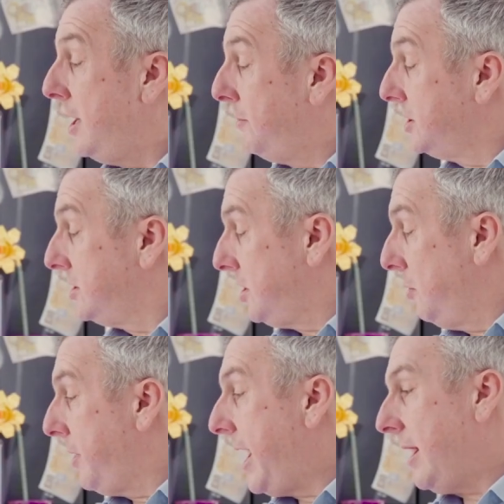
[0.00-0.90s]
able to
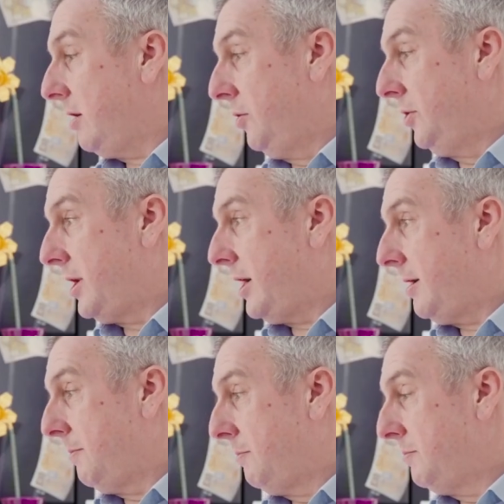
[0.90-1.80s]
do that
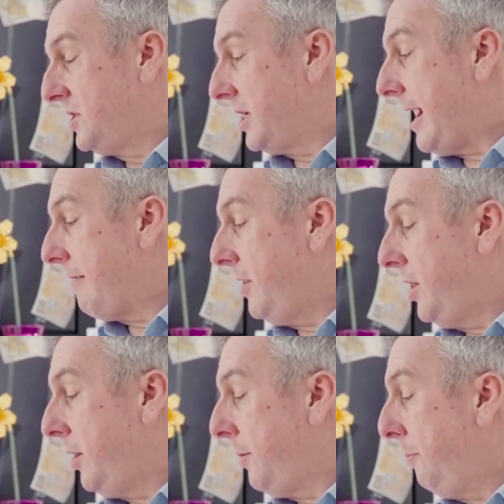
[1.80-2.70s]
under
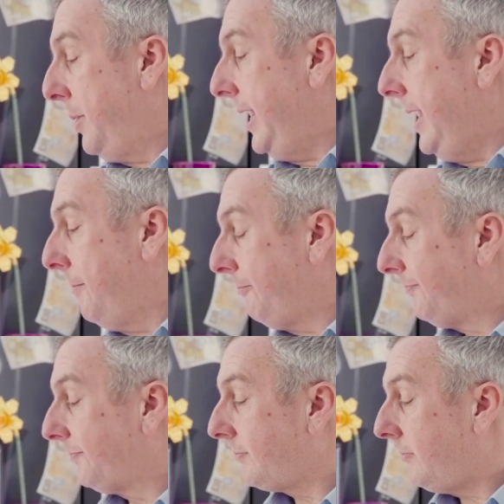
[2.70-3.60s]
scenario B.
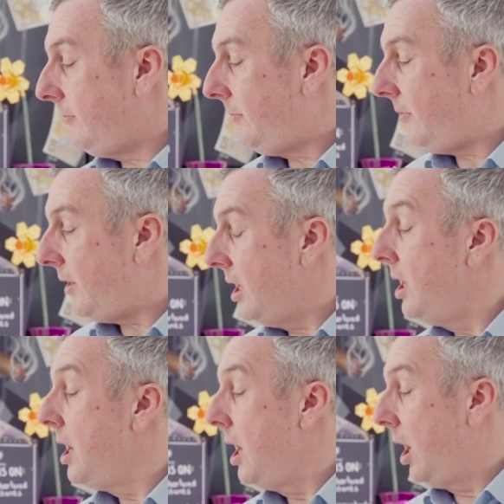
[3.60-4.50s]

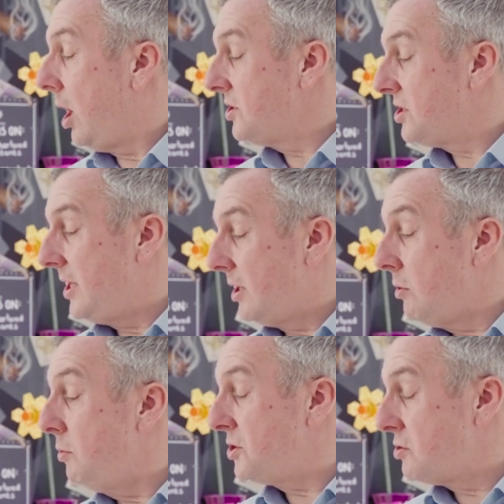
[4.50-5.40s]
Also in a
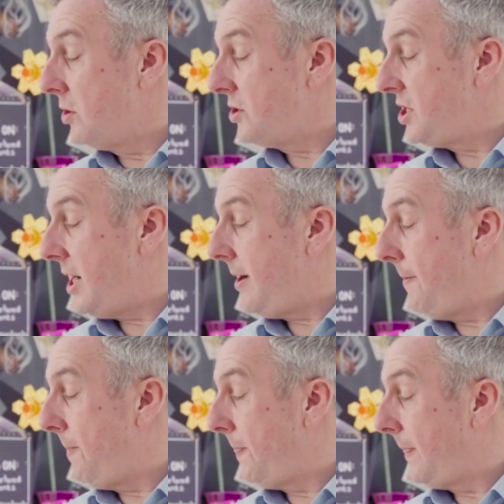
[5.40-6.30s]
group
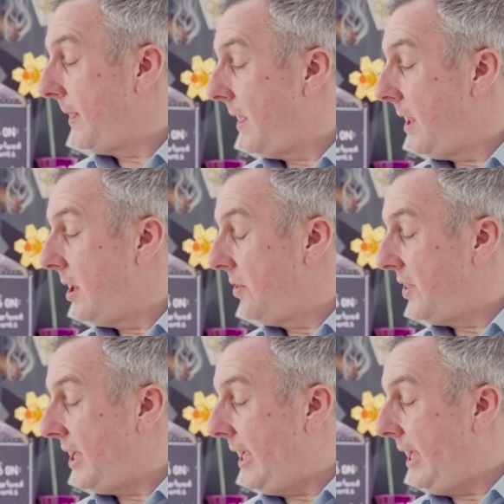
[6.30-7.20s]
structure,
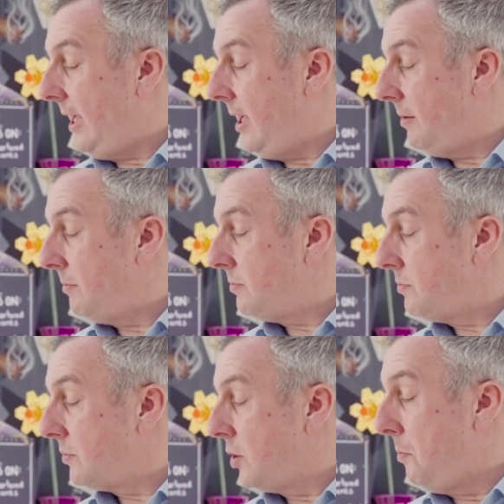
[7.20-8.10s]
the
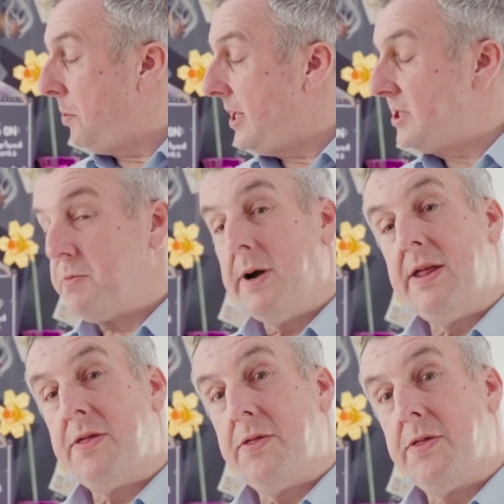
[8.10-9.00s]
companies
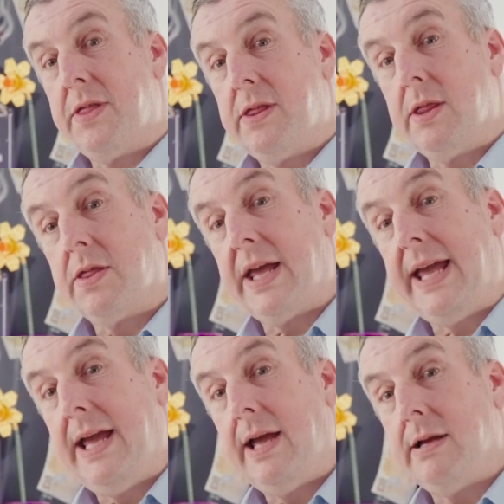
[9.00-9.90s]
with
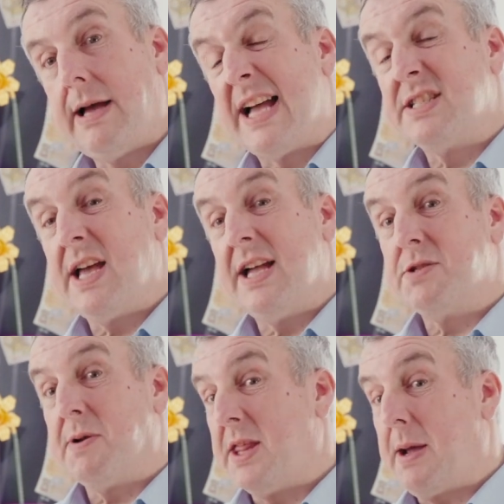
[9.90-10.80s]
the
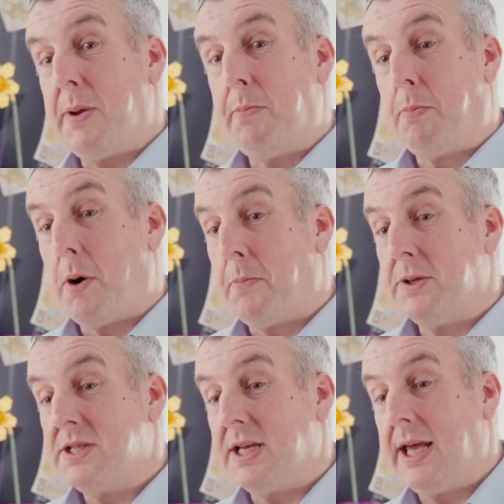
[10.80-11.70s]
assets, whether that be
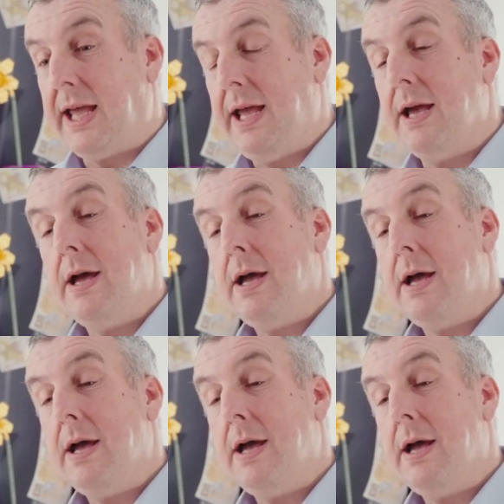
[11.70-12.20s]
property,